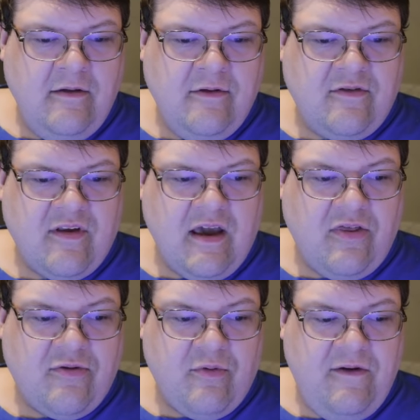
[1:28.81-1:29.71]
Looks like
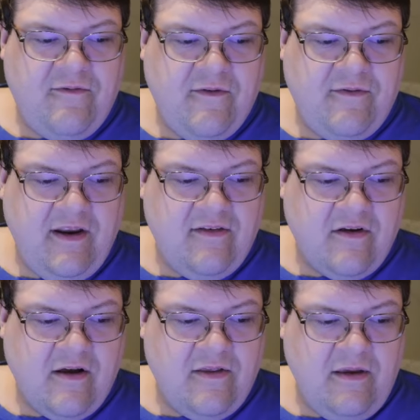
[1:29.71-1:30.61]

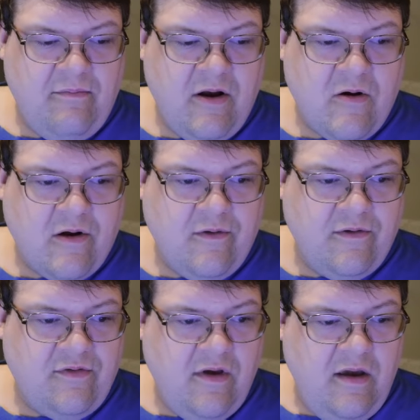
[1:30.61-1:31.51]
350s on the
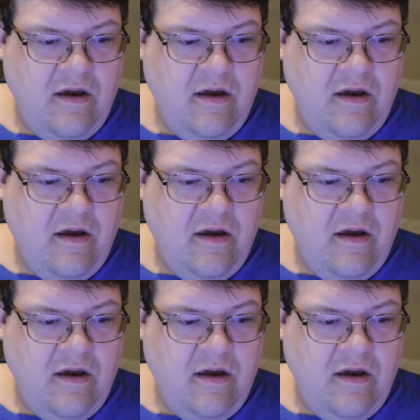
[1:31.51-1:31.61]
Miracles.